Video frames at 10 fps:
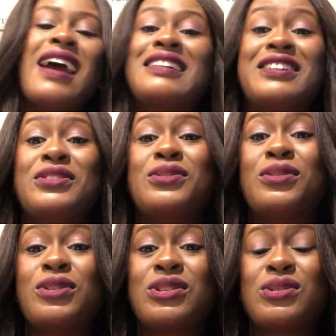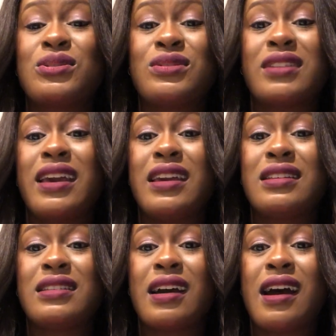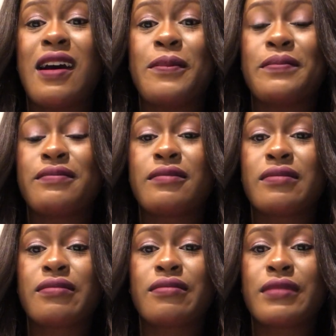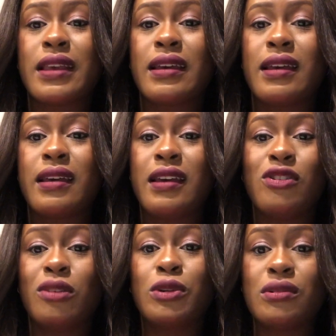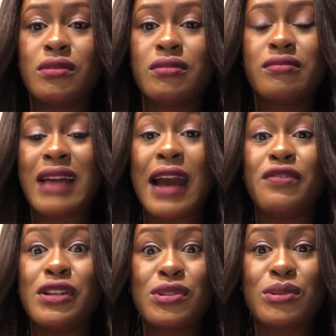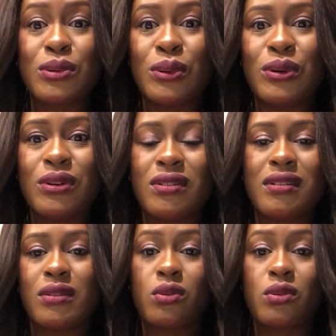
And then you could go to a um a normal average school,